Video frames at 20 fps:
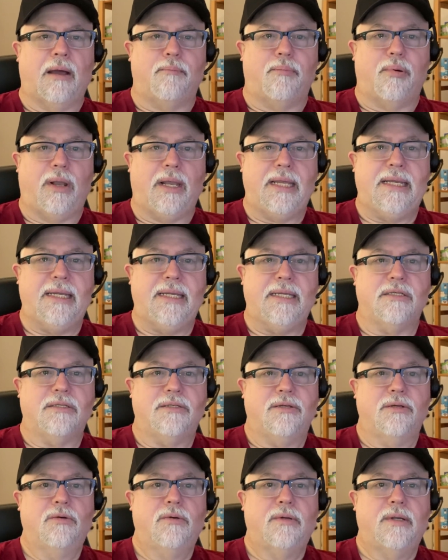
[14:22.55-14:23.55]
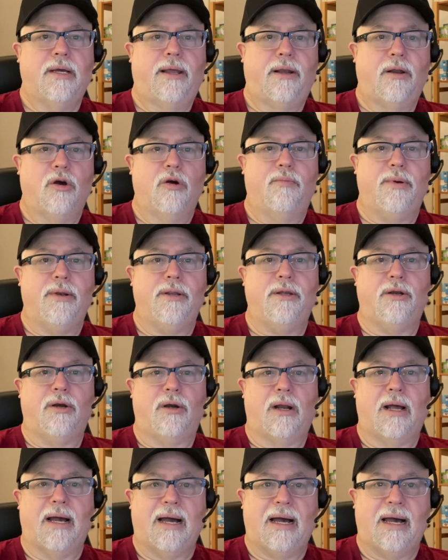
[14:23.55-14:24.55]
please do not open your
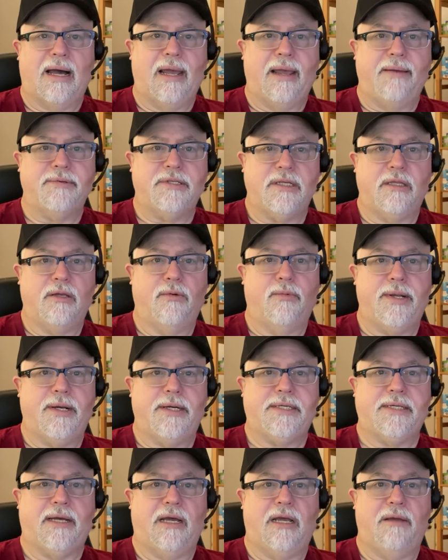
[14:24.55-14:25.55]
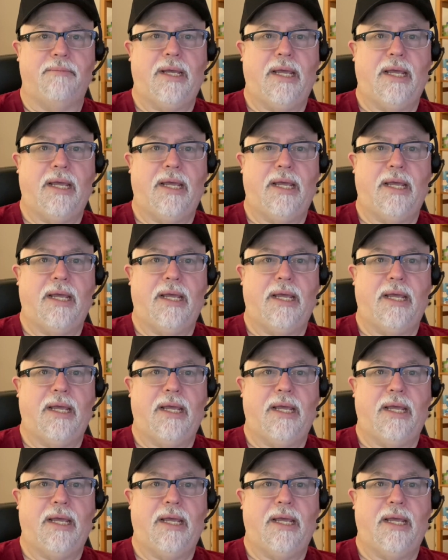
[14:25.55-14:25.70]
hives in the wintertime